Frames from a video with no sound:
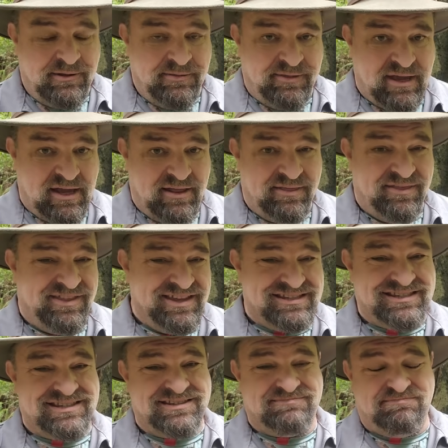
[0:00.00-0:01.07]
then
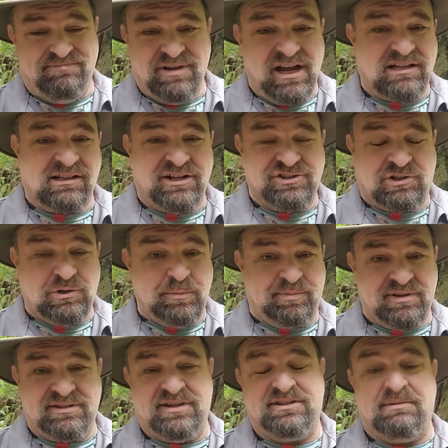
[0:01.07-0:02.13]
this ecological loop,
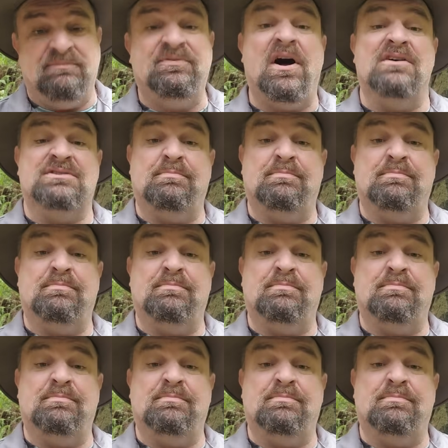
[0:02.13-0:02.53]
the system falls